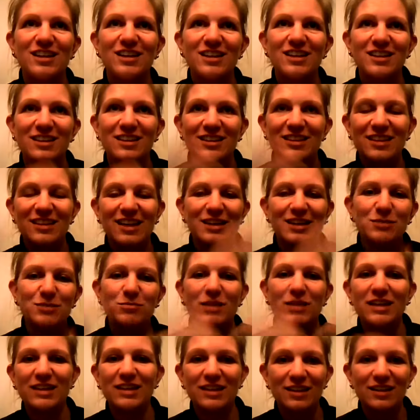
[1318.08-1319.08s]
letting
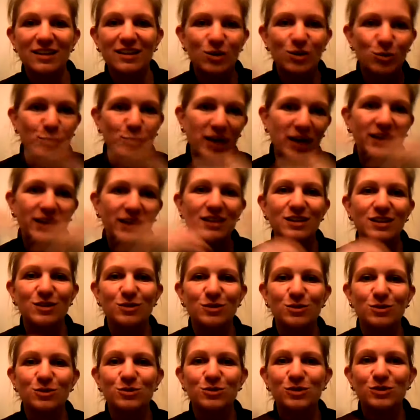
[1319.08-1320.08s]
money go by
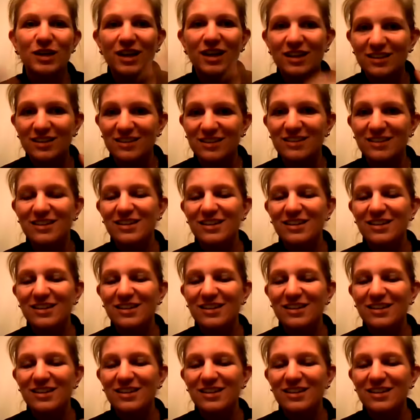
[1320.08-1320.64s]
you. And